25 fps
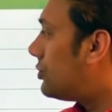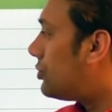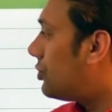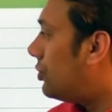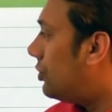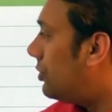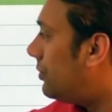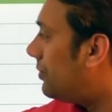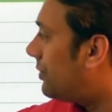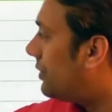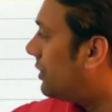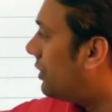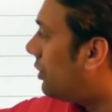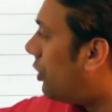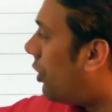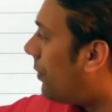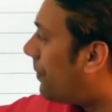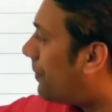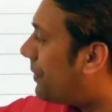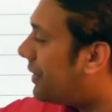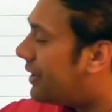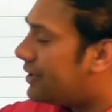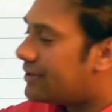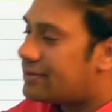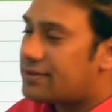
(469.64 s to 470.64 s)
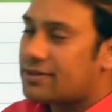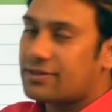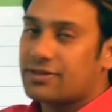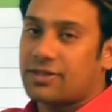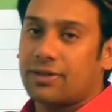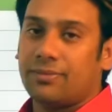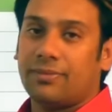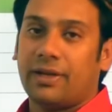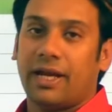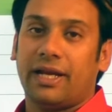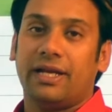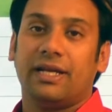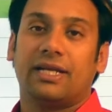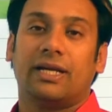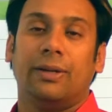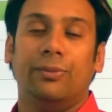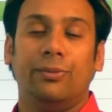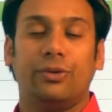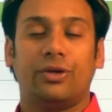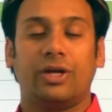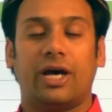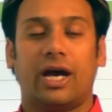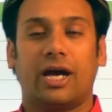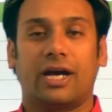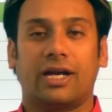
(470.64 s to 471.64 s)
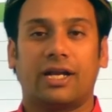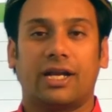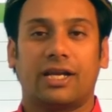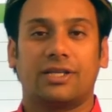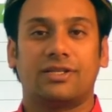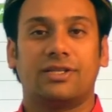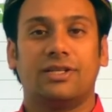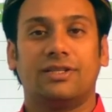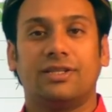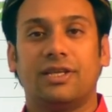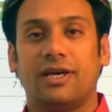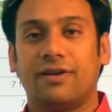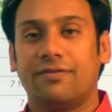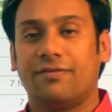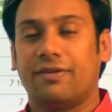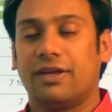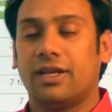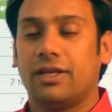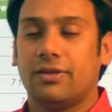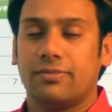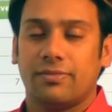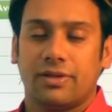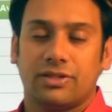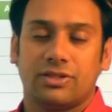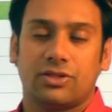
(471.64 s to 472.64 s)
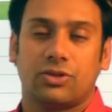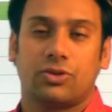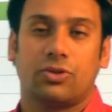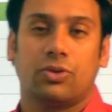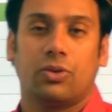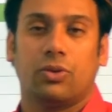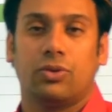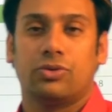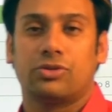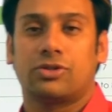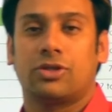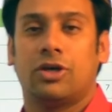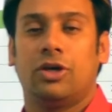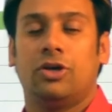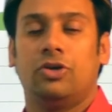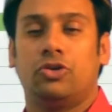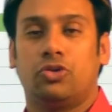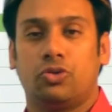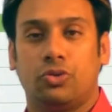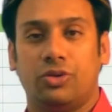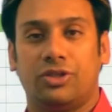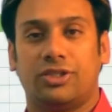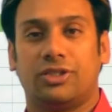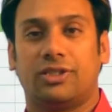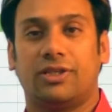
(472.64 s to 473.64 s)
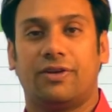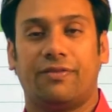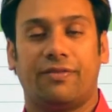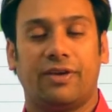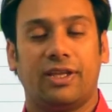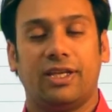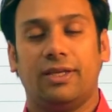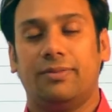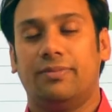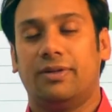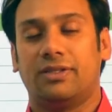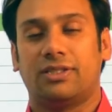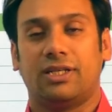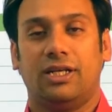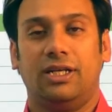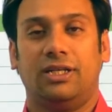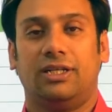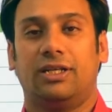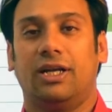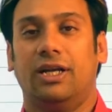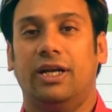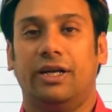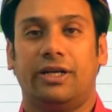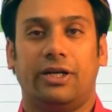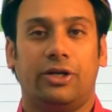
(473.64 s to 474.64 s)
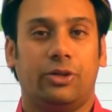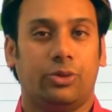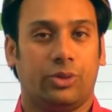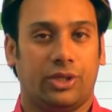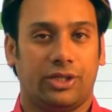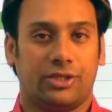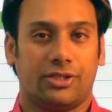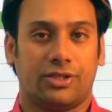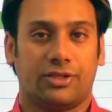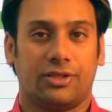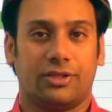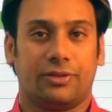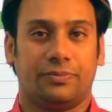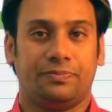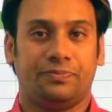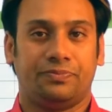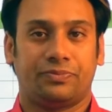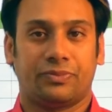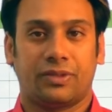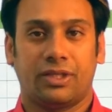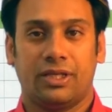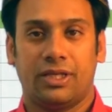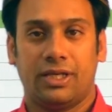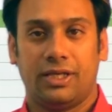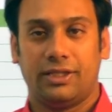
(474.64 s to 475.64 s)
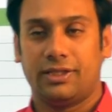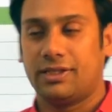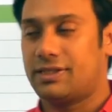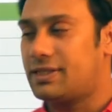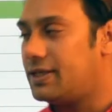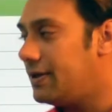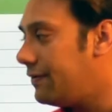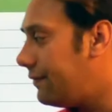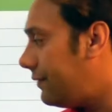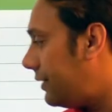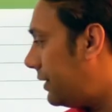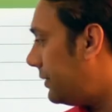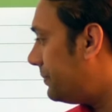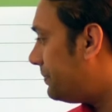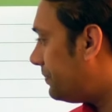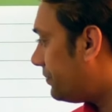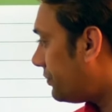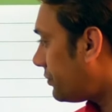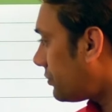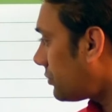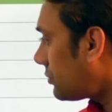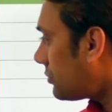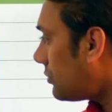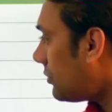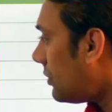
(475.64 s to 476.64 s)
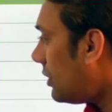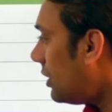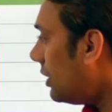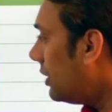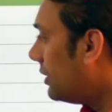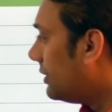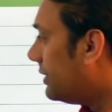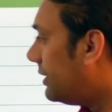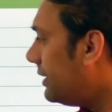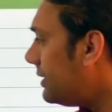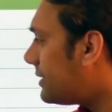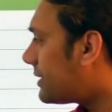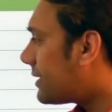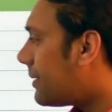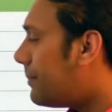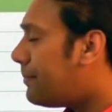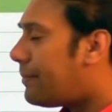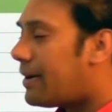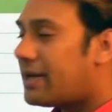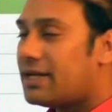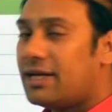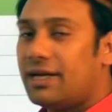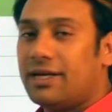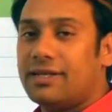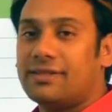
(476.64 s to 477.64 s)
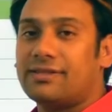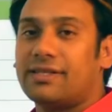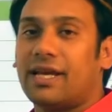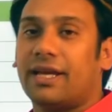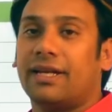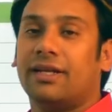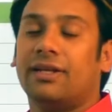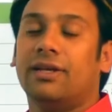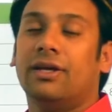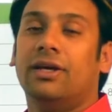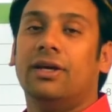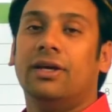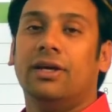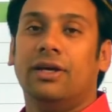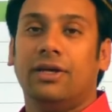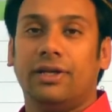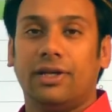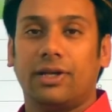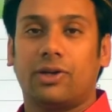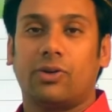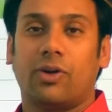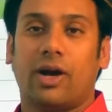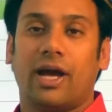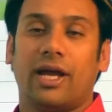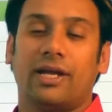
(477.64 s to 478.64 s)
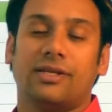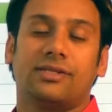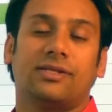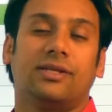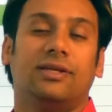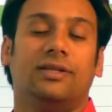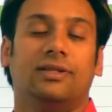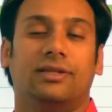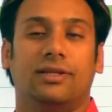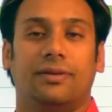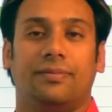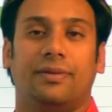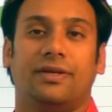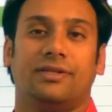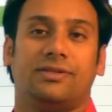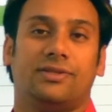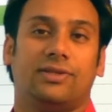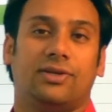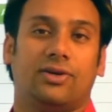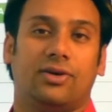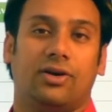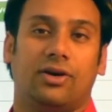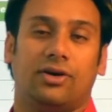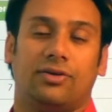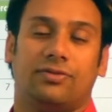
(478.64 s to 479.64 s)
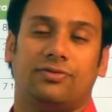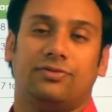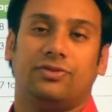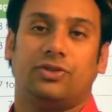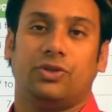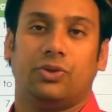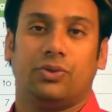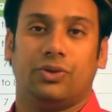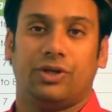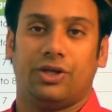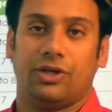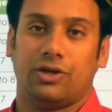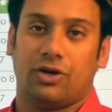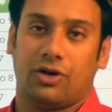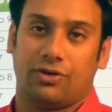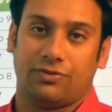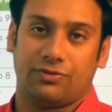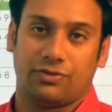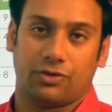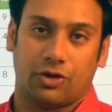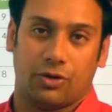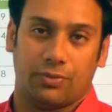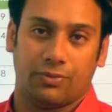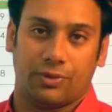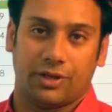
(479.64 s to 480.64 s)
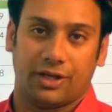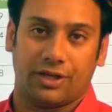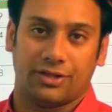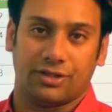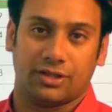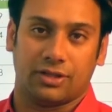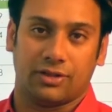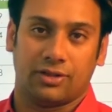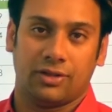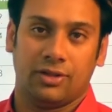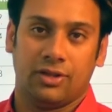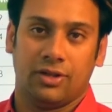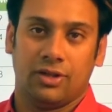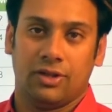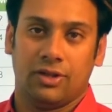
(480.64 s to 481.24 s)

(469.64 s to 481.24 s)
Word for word: so operating system and computer architecture, they are very much close to each other, very much interlinked to each other. In the same way, this compiler design requires the basic of theory of computation.